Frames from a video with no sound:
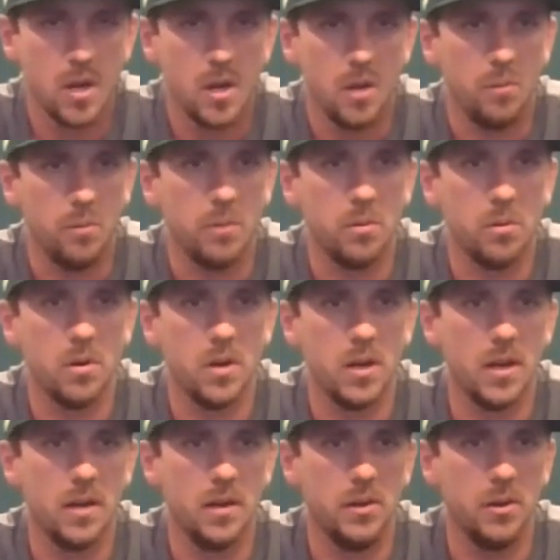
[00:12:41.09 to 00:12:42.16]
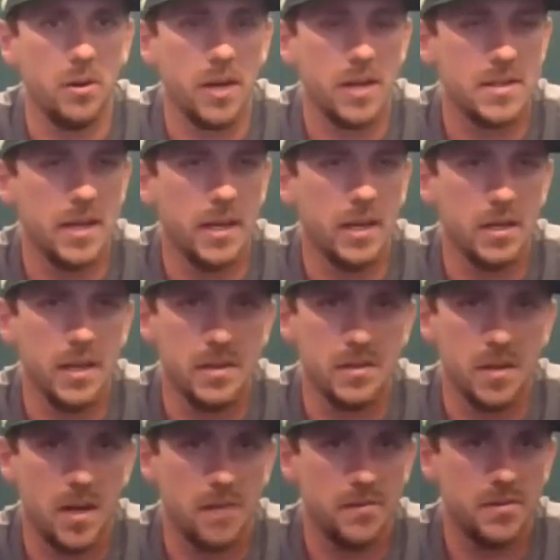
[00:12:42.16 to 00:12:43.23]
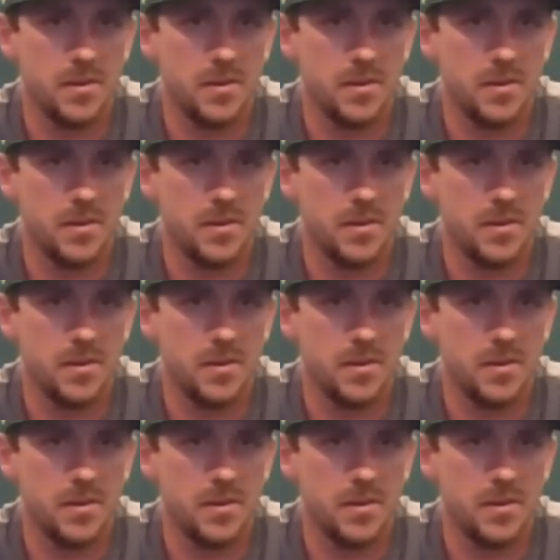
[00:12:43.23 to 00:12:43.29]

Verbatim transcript: we were uh, you know not taking days off.